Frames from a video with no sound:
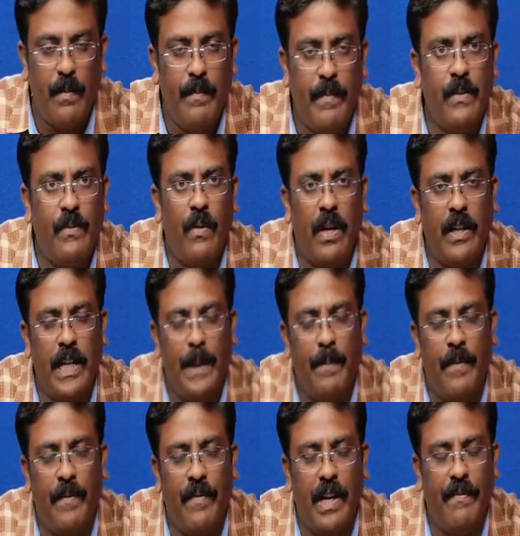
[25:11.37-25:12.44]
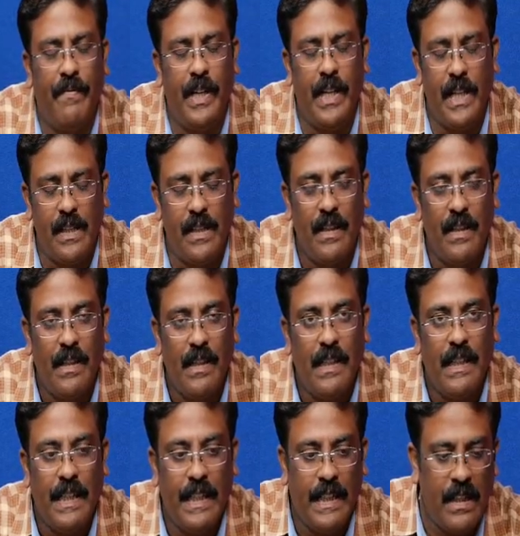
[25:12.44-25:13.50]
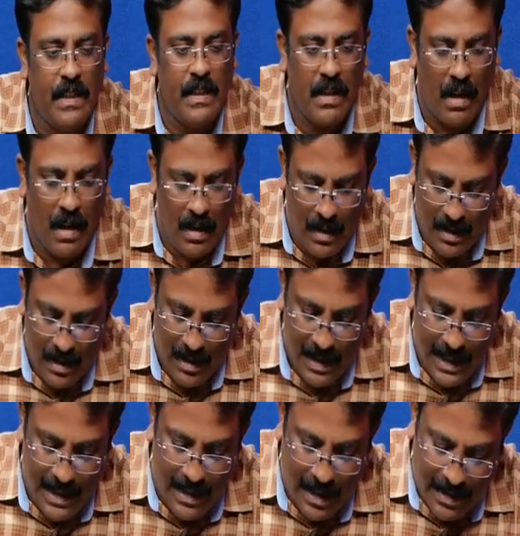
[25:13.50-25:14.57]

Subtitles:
means what type of graph it is? It is called a null